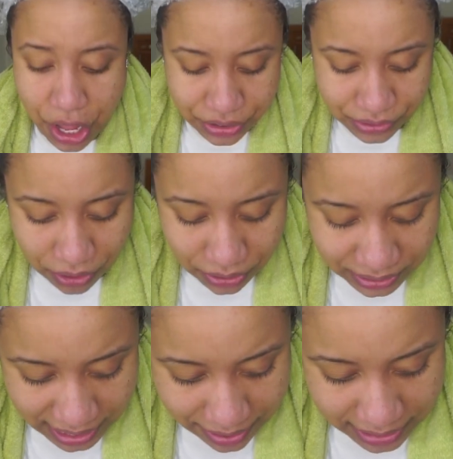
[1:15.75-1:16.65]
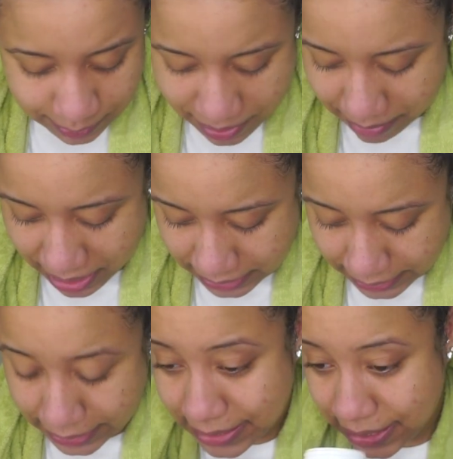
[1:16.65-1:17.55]
So altogether I spent about
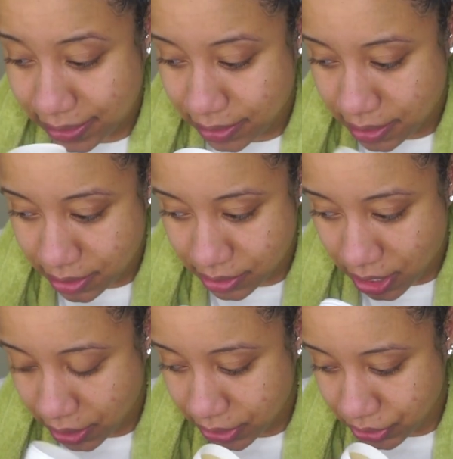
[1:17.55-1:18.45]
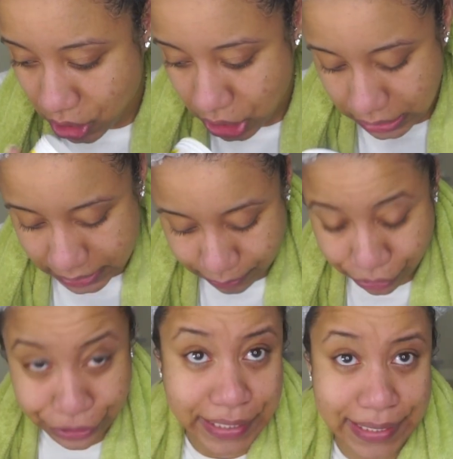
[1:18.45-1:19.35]
$16 on some
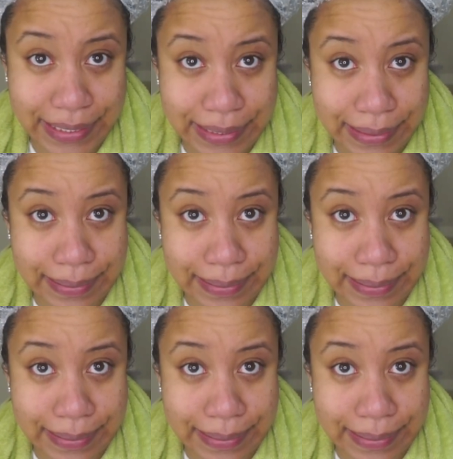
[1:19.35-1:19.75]
greases.